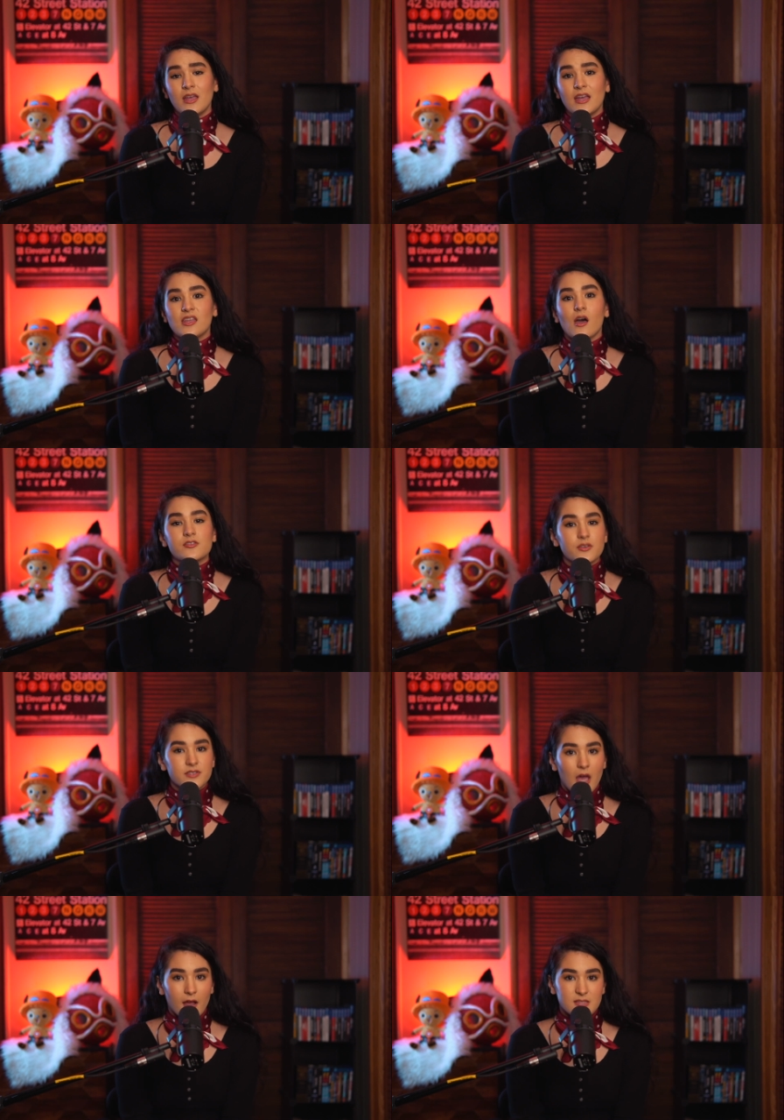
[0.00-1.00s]
He also
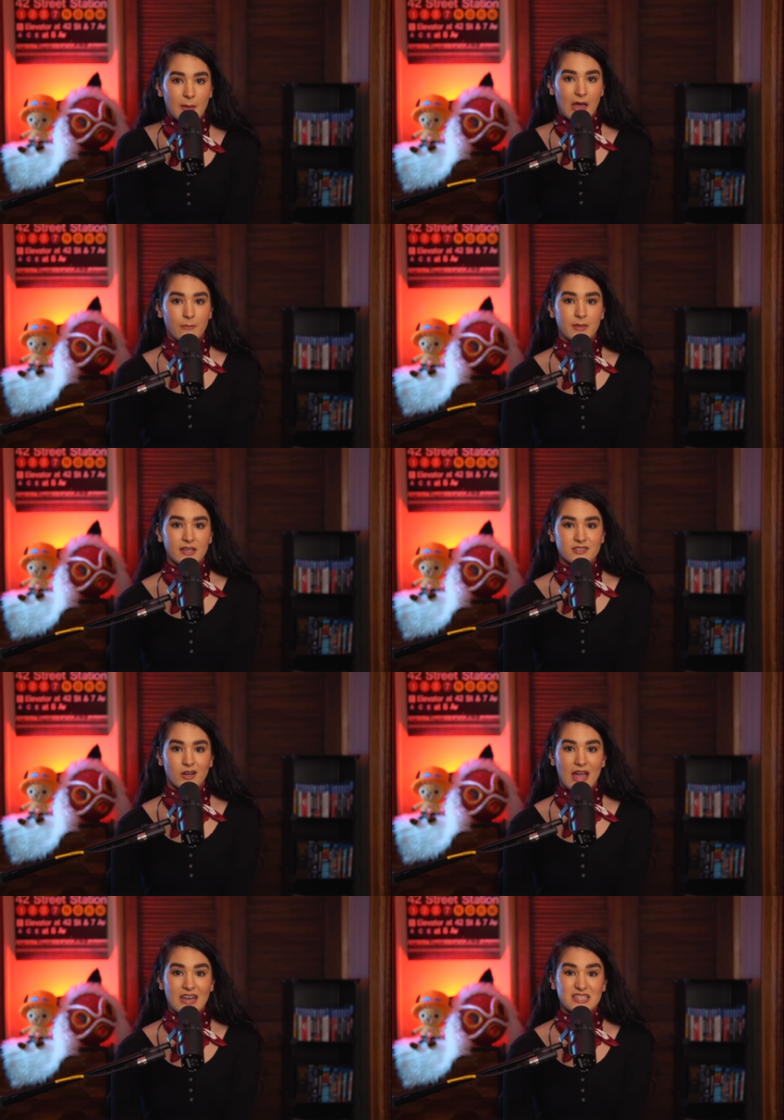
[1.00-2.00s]
talks about how Pixar
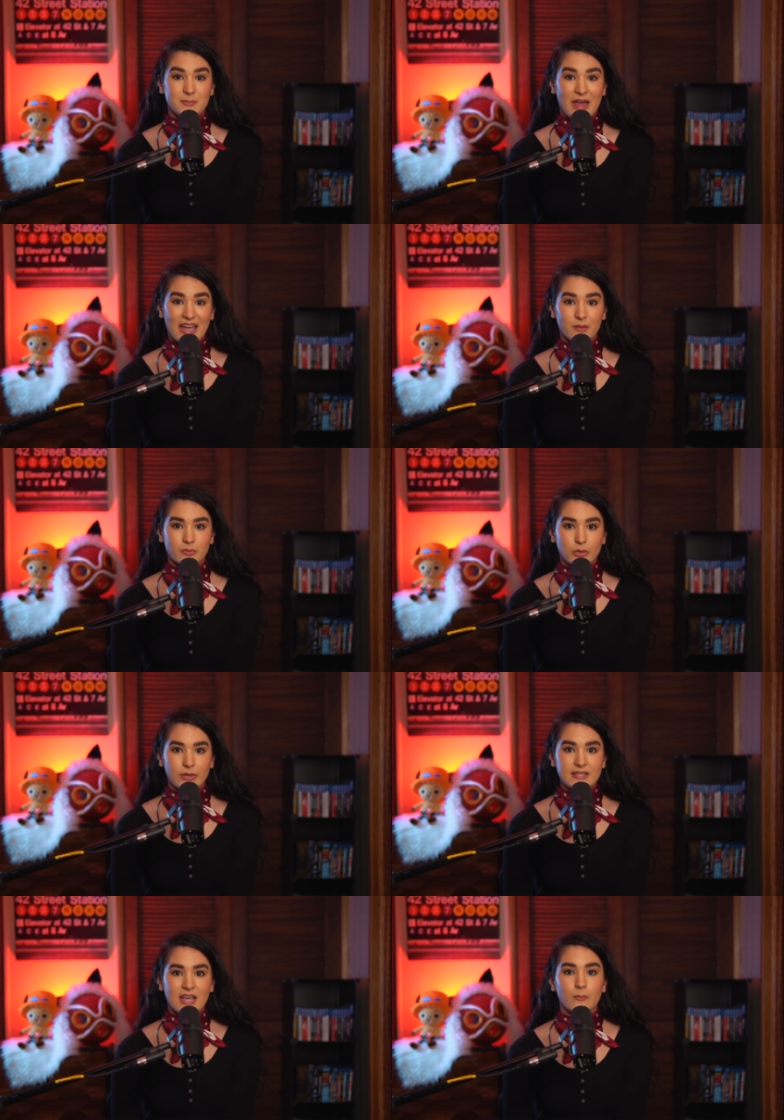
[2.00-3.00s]
had its black
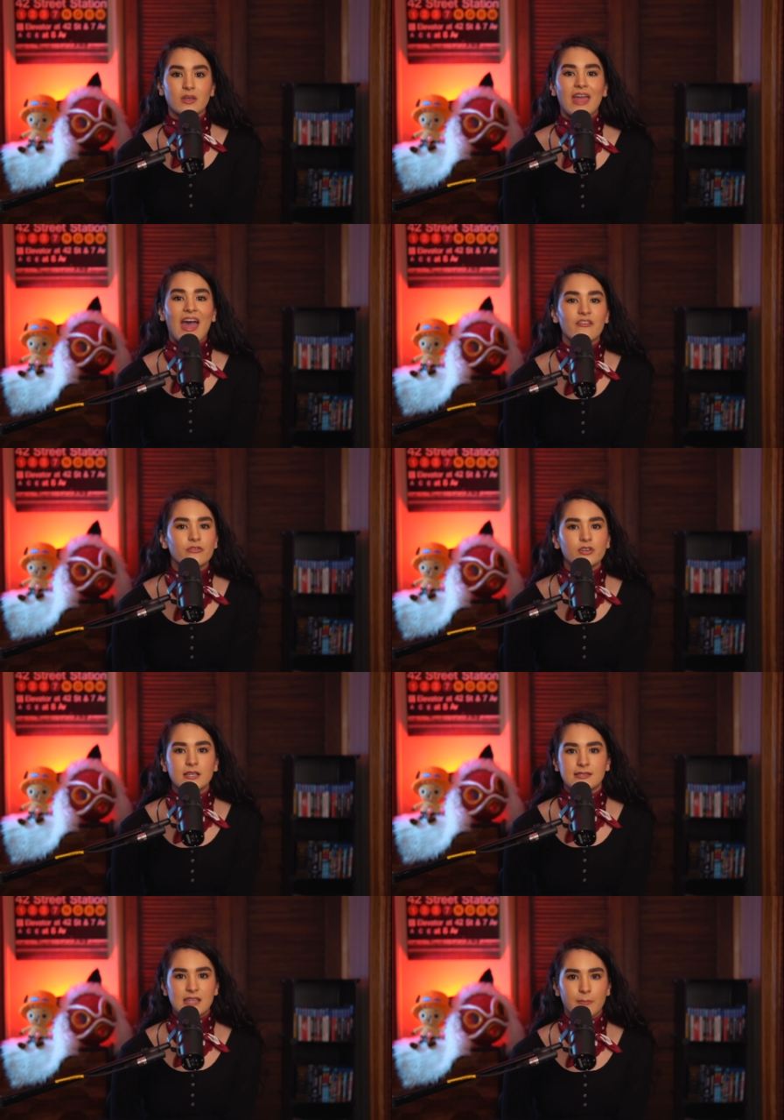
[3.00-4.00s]
employees helping every
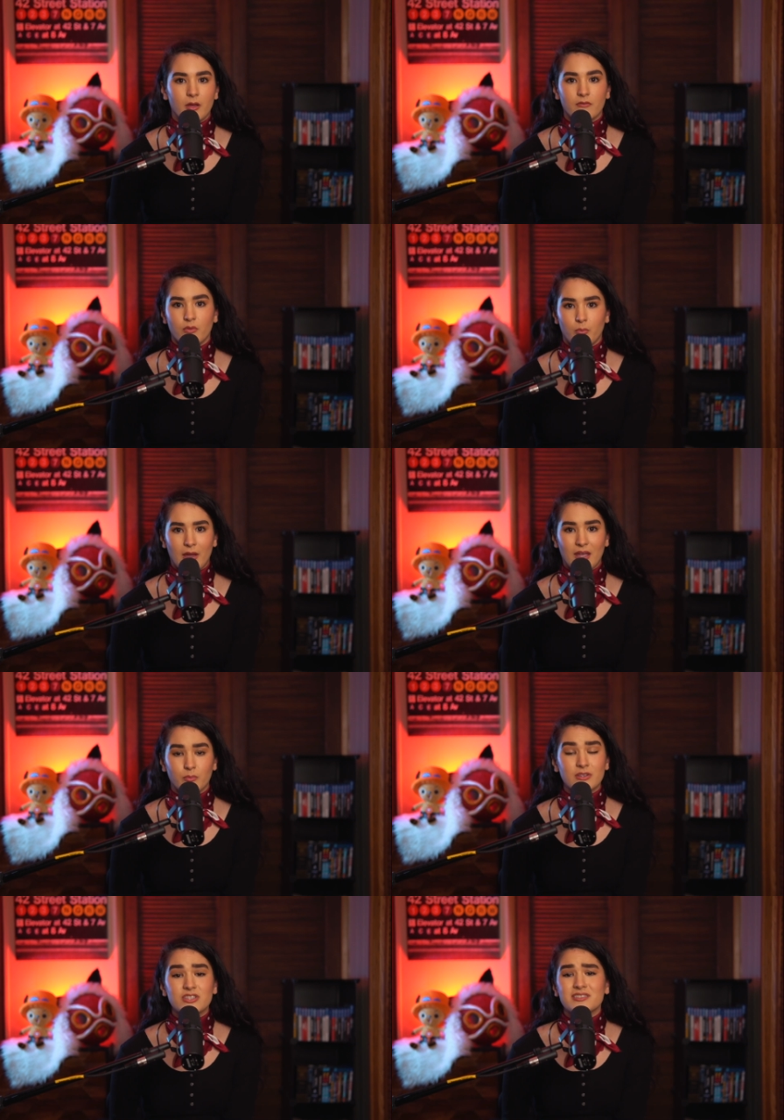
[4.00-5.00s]
step of the way,
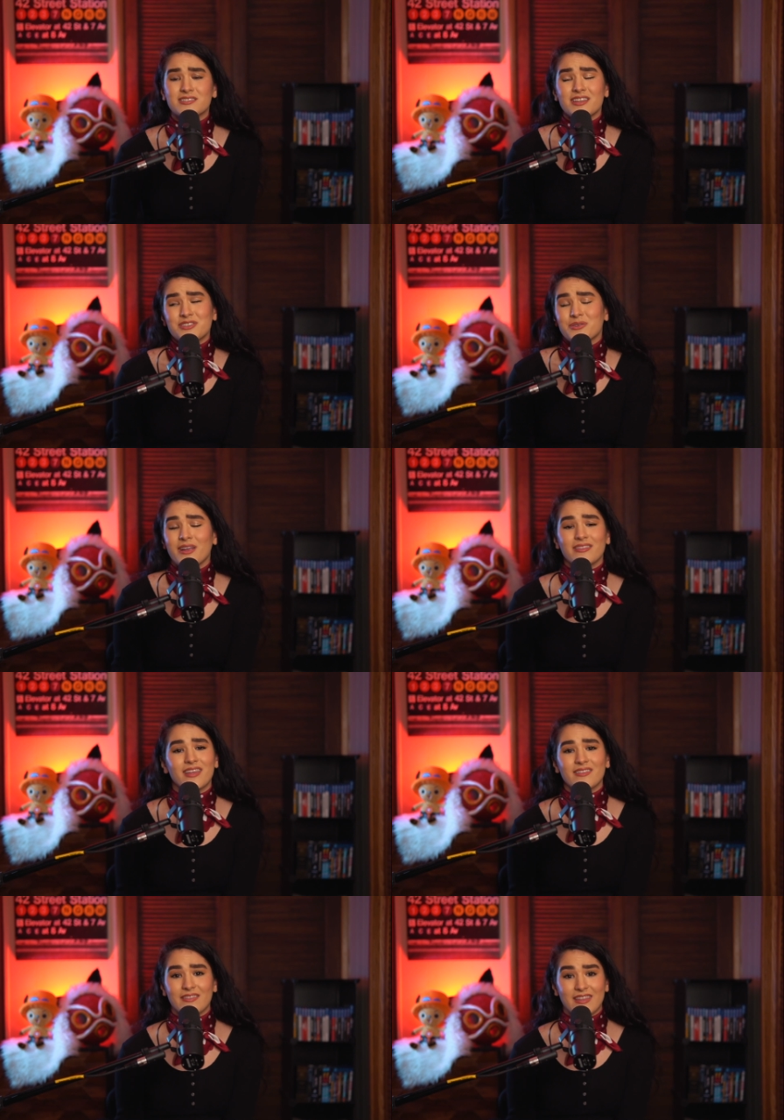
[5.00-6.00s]
which is such a great
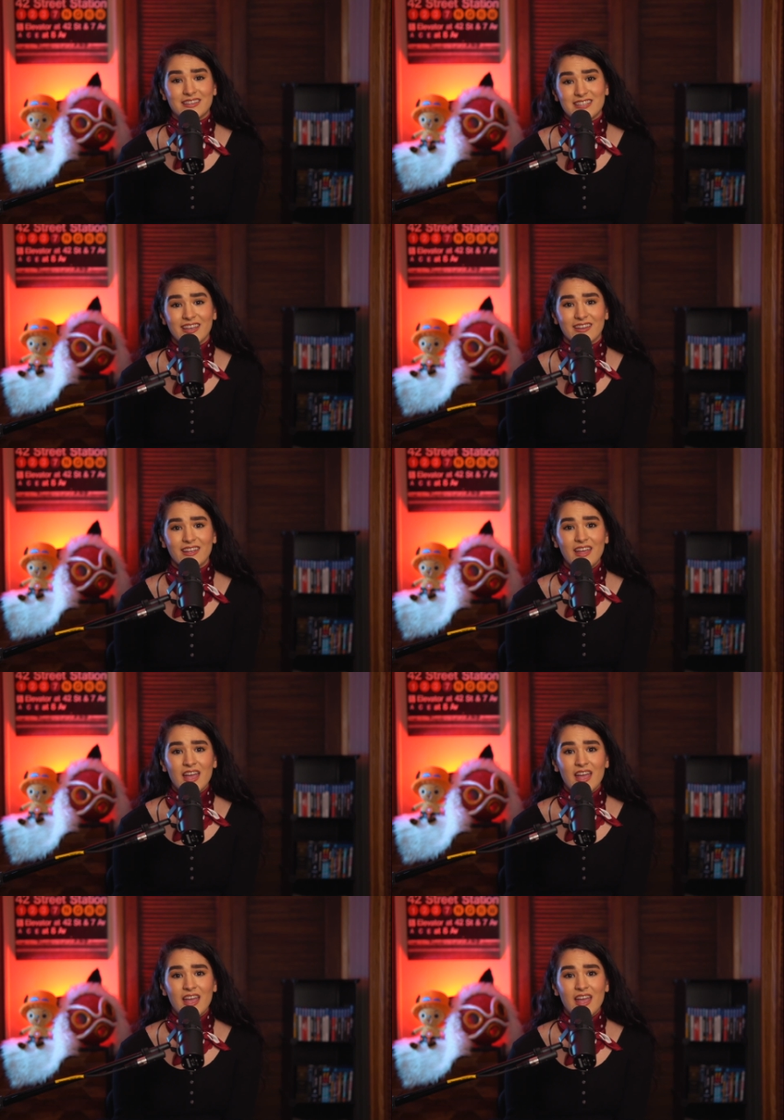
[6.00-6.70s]
thing that they did.